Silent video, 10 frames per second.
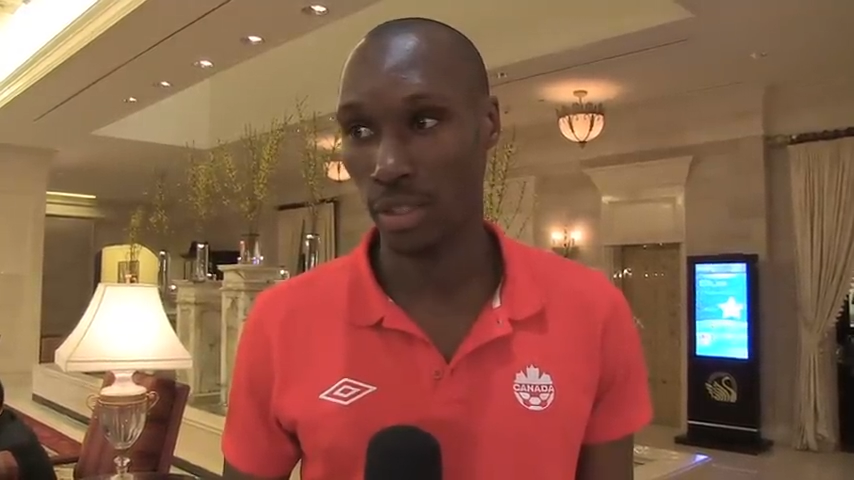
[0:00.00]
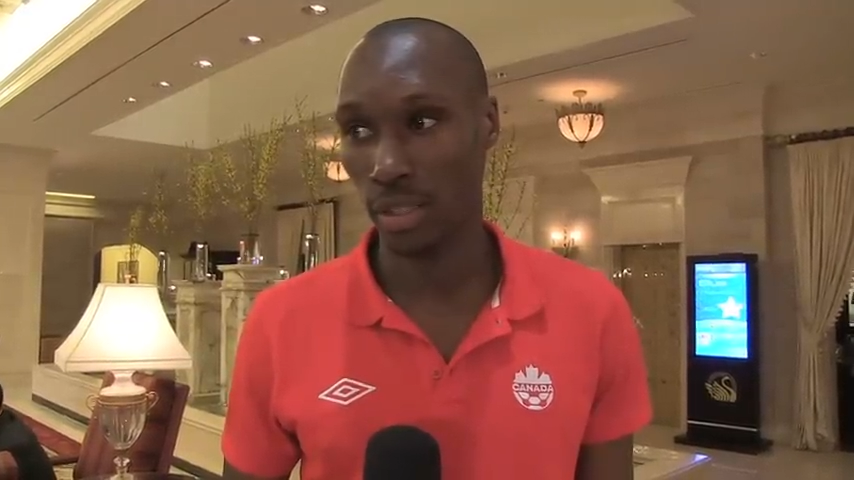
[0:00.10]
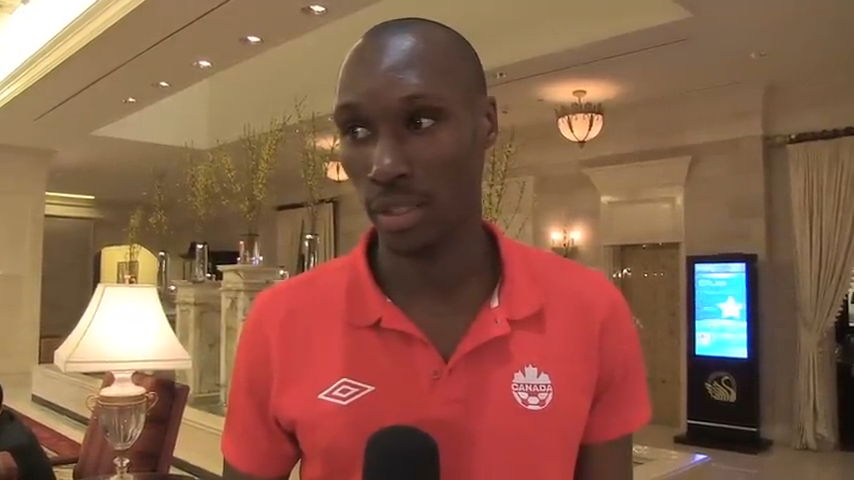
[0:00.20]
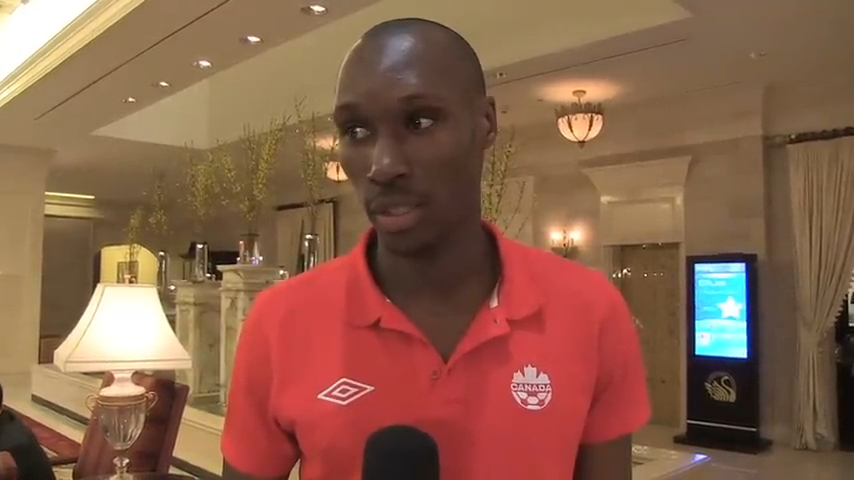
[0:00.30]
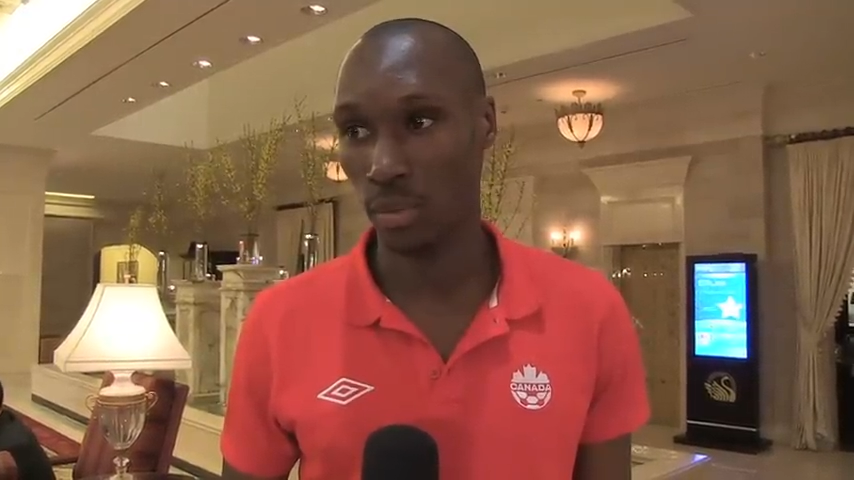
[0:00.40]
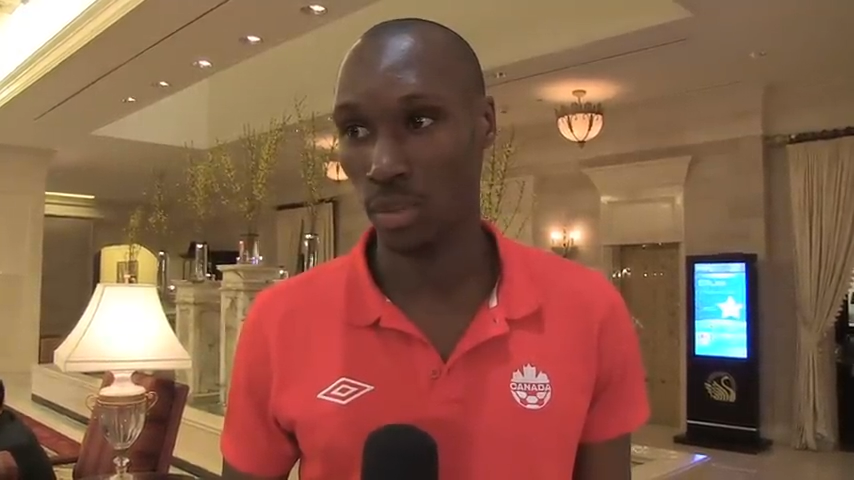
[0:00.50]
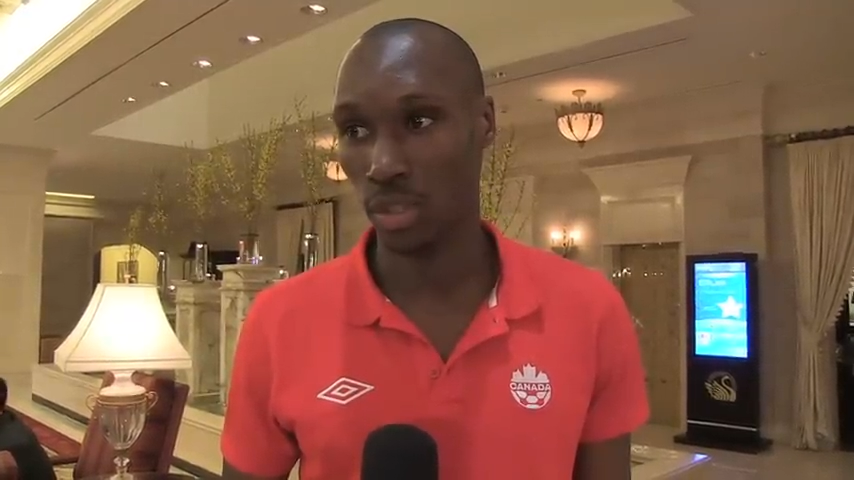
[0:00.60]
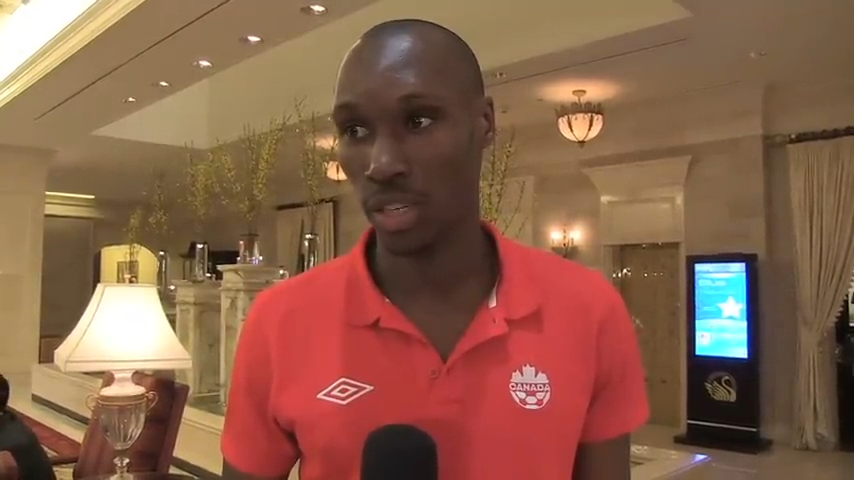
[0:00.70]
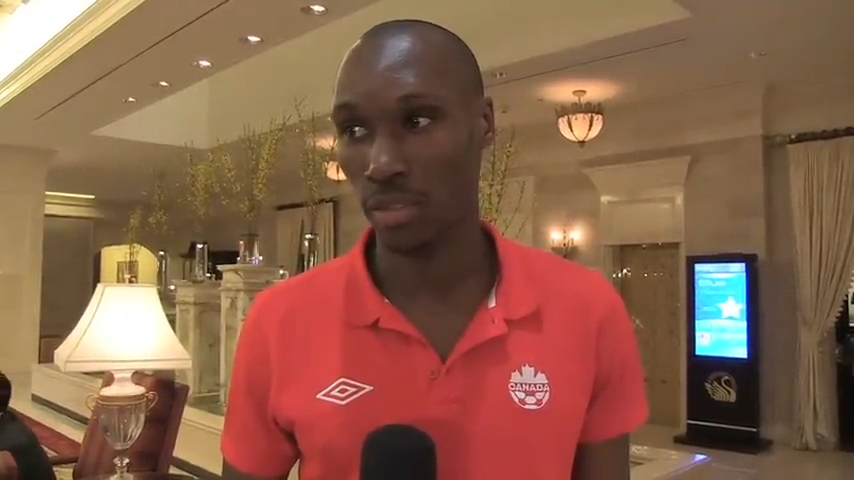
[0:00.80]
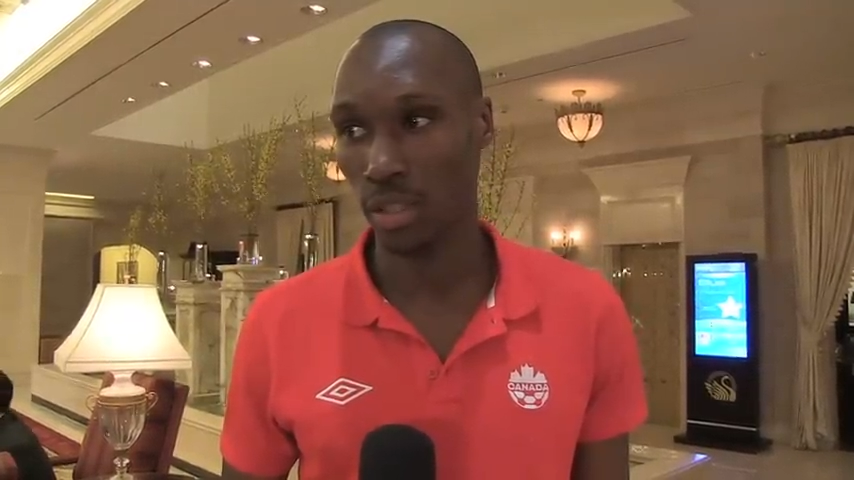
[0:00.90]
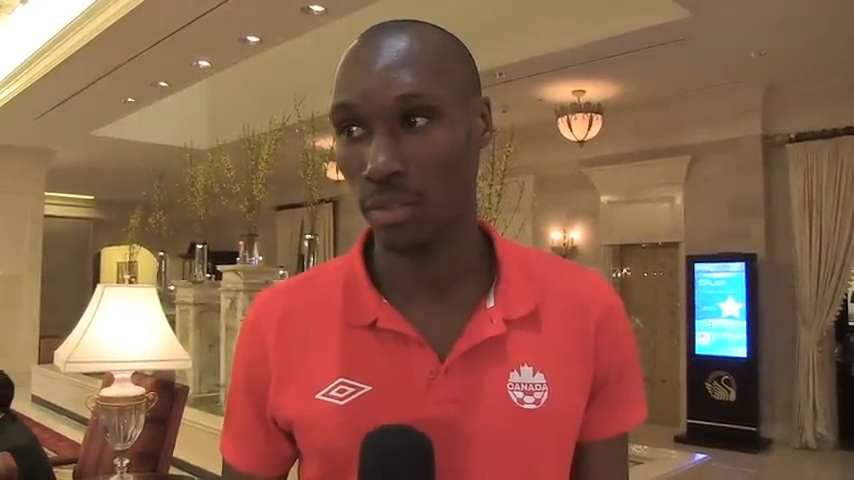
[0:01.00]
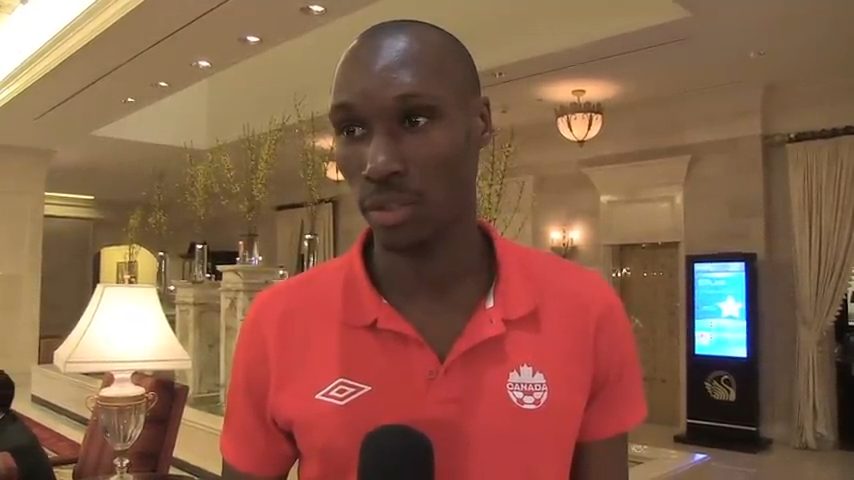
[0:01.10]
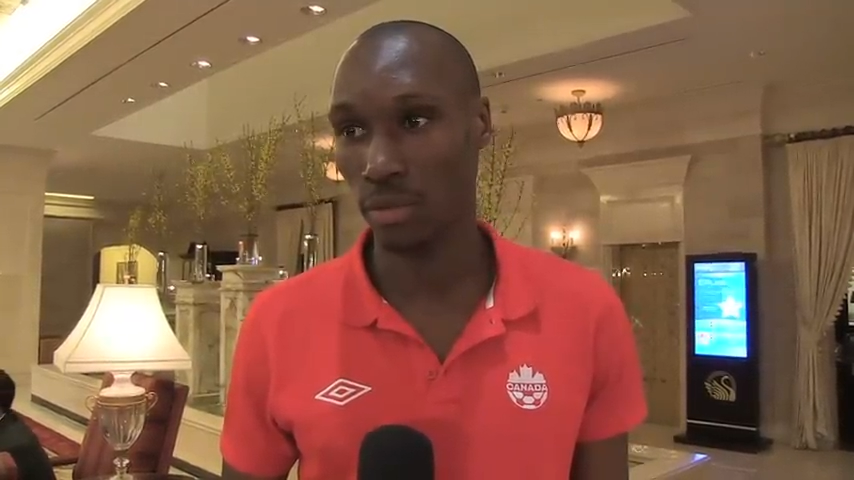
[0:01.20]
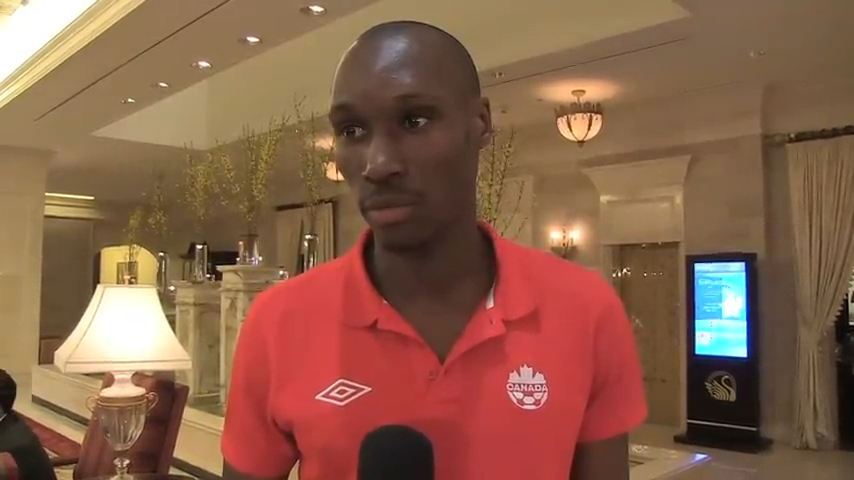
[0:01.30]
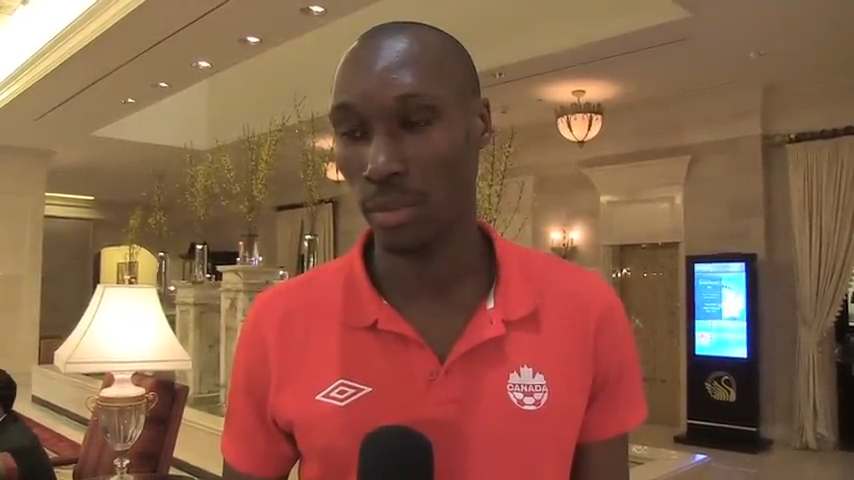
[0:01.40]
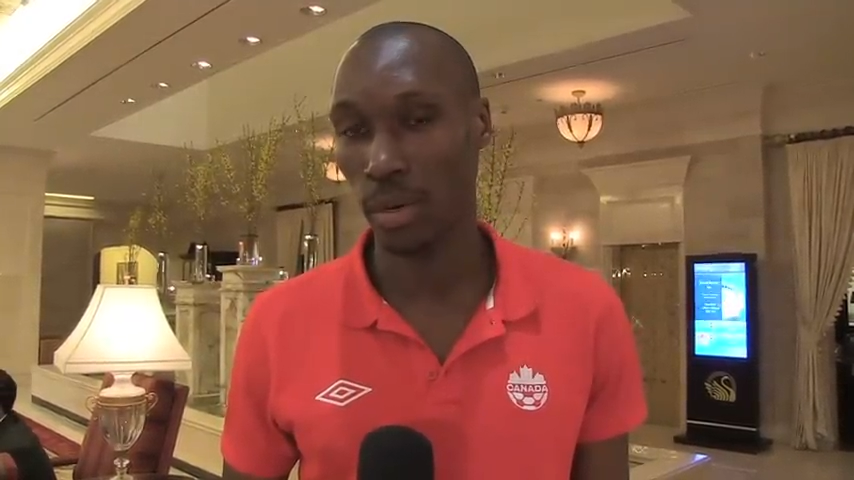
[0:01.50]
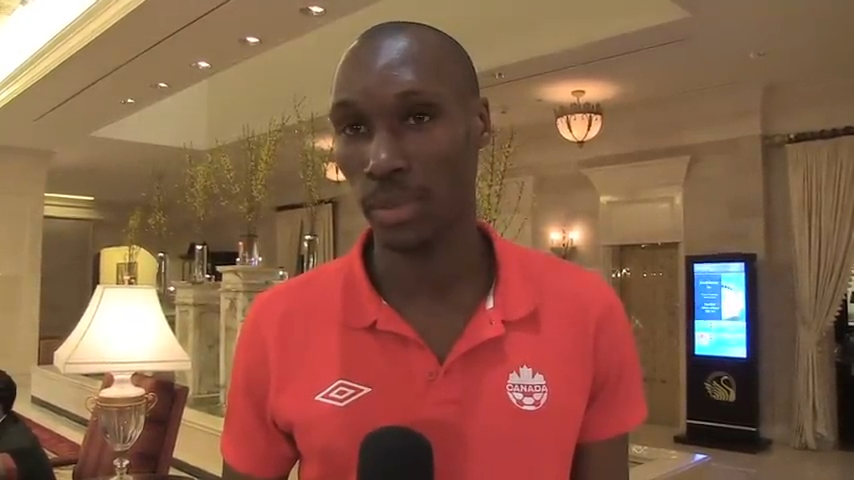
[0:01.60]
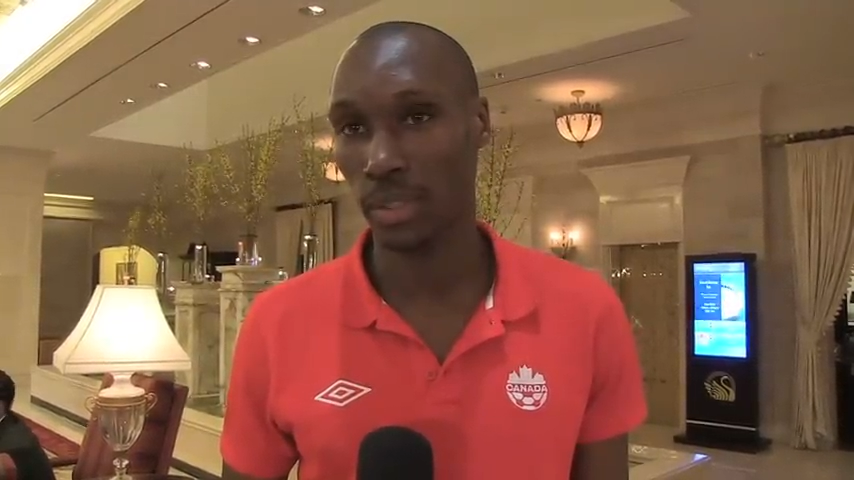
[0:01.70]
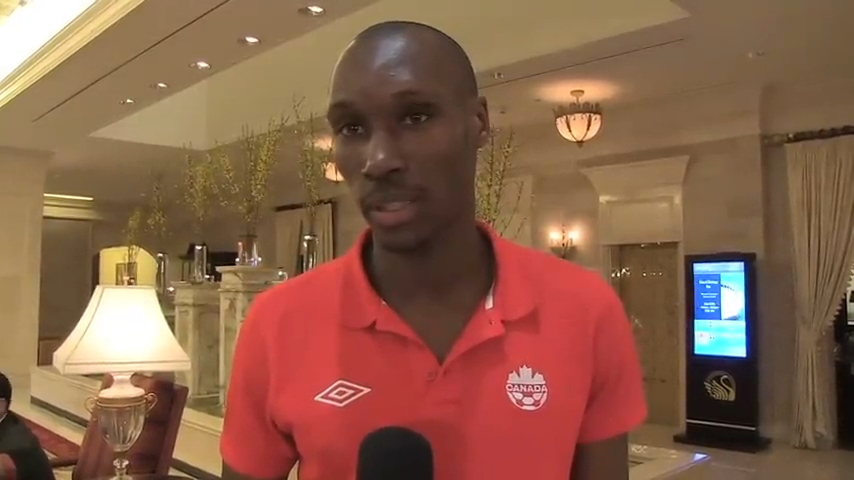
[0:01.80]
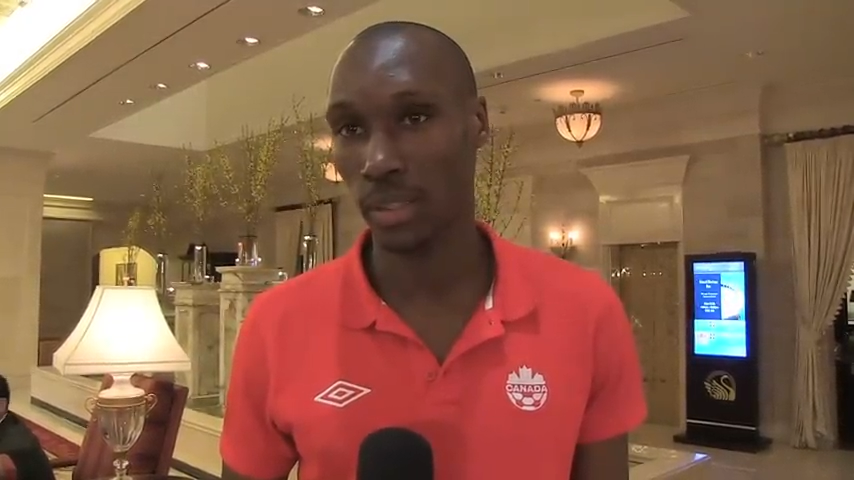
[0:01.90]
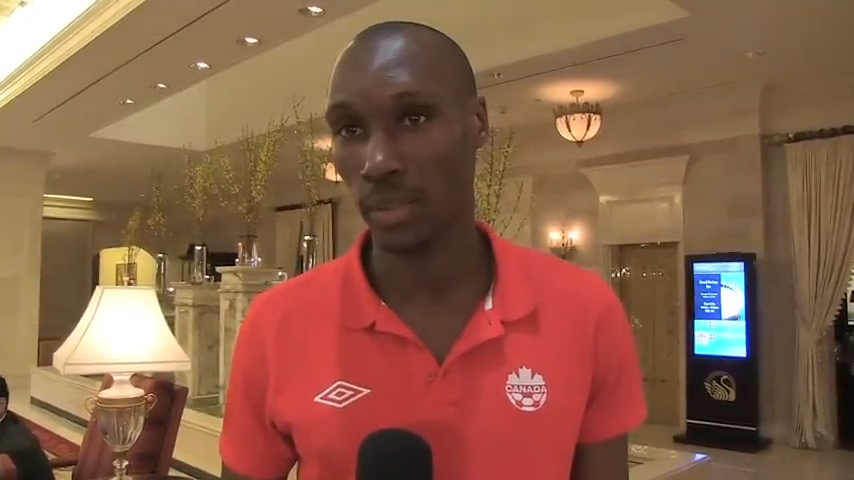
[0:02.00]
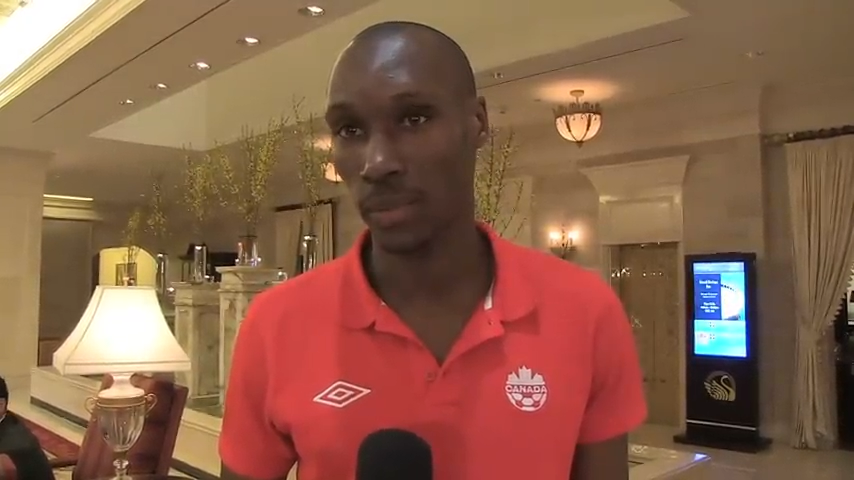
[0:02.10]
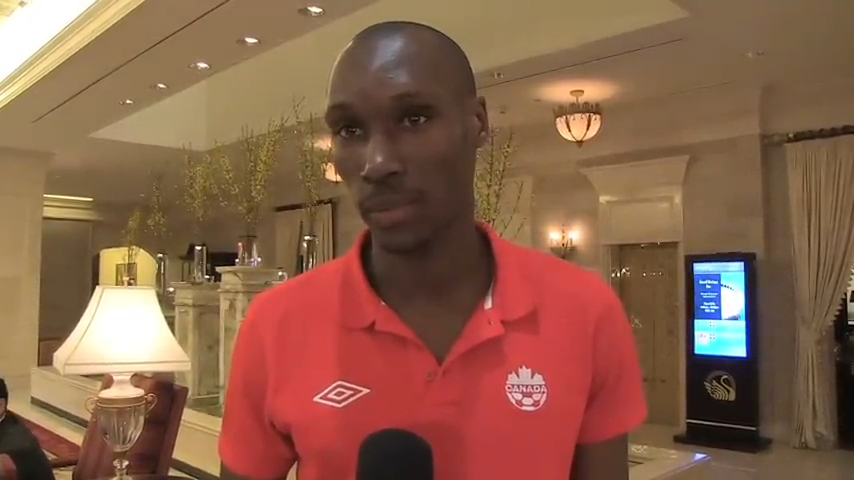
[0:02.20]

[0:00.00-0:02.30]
and we'll just have to learn from our mistakes.